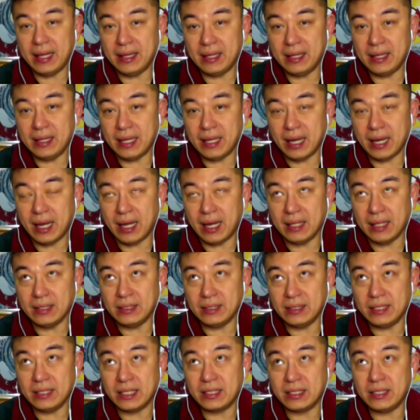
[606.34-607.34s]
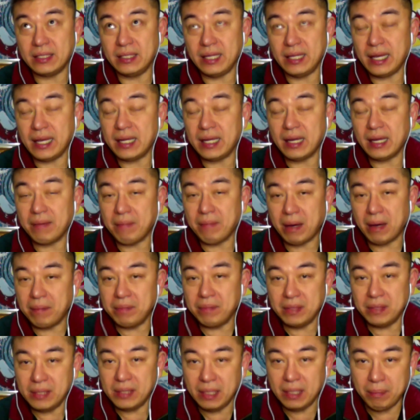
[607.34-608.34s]
and uh, sixty and
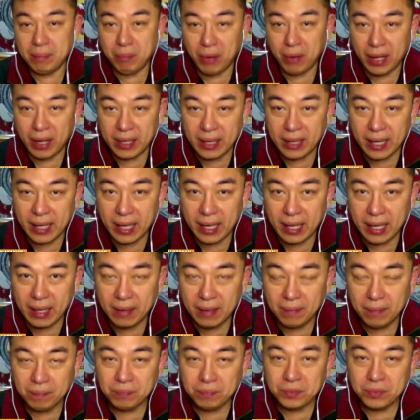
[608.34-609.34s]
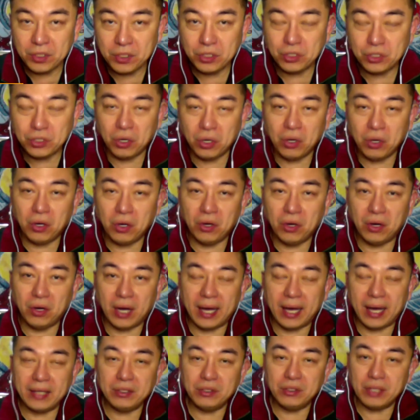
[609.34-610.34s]
above hindi pwede.
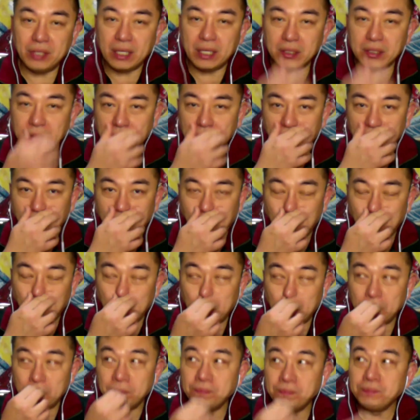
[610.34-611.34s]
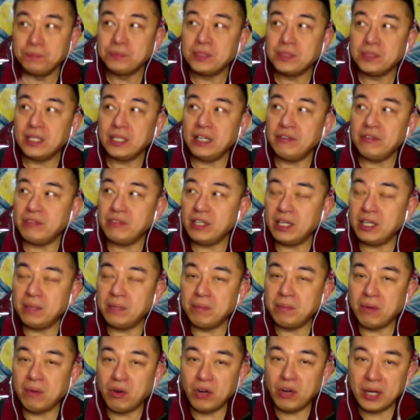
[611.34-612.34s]
So I do not know if
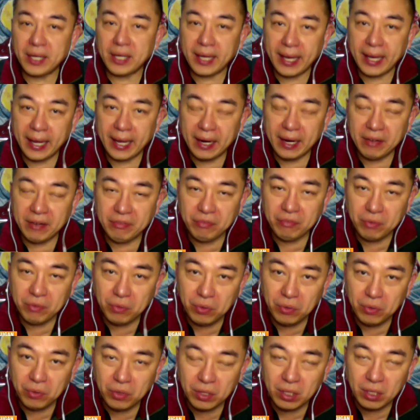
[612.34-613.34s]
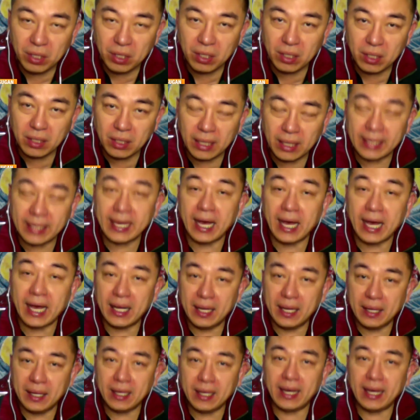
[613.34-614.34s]
they're more careful
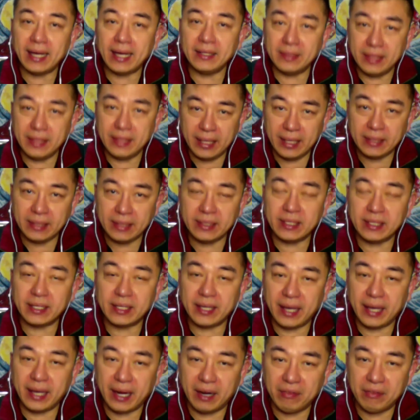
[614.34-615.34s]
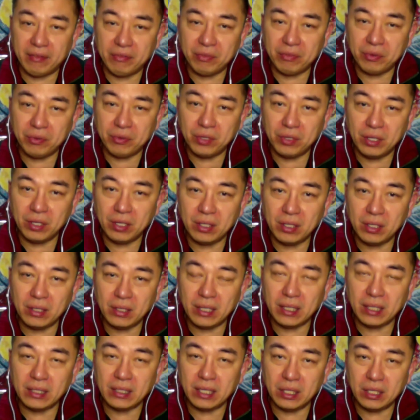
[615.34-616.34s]
yeah, I think they're careful.
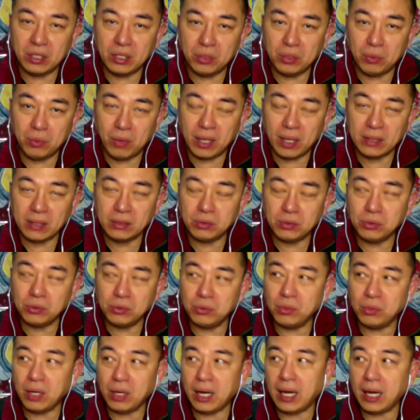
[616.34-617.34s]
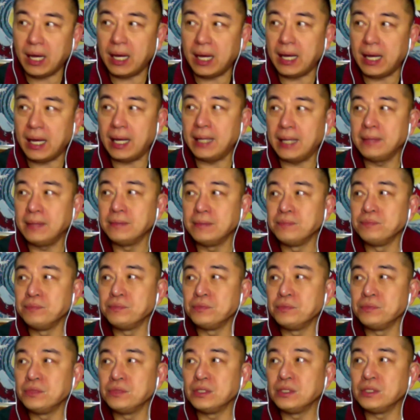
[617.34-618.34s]
They they don't want to uh,
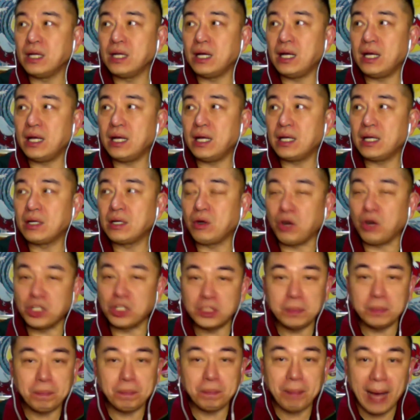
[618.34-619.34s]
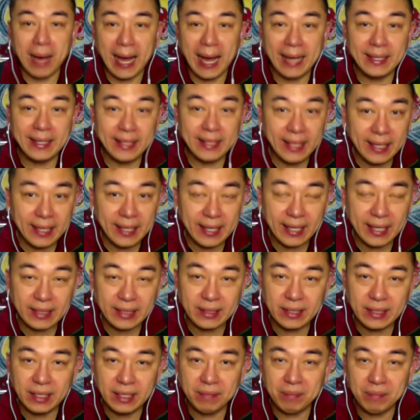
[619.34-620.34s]
uh, cause panic
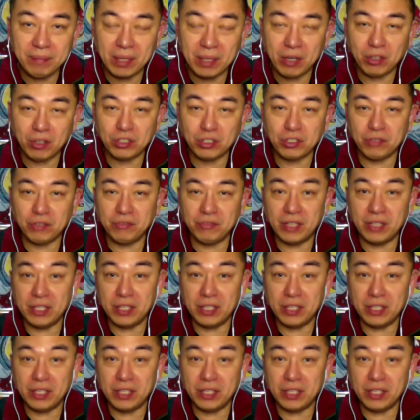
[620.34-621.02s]
kasi because